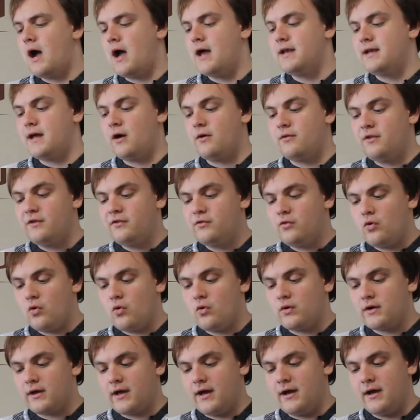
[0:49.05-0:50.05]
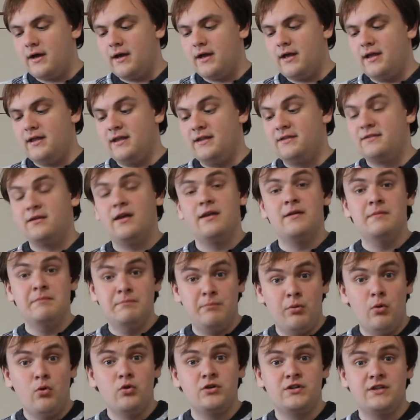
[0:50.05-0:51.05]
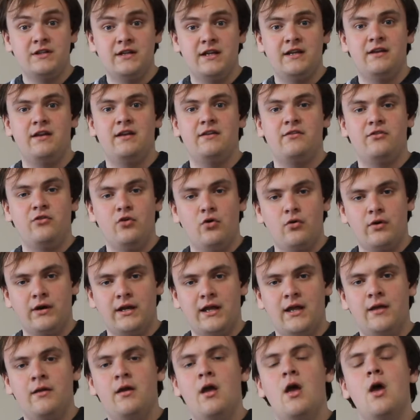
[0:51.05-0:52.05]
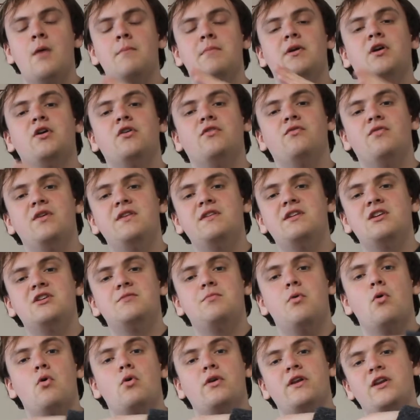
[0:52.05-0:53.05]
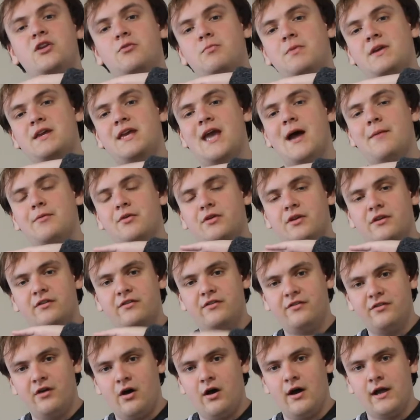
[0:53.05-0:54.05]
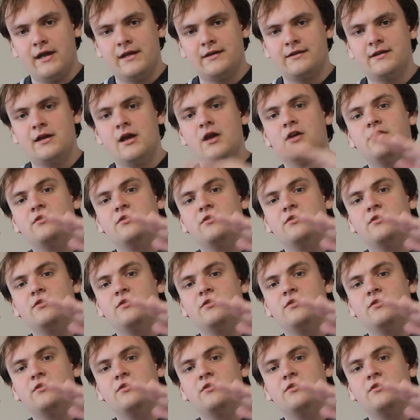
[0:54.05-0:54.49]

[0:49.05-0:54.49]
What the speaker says: Now, this cork is important in storing it because vintage port needs to be kept on its side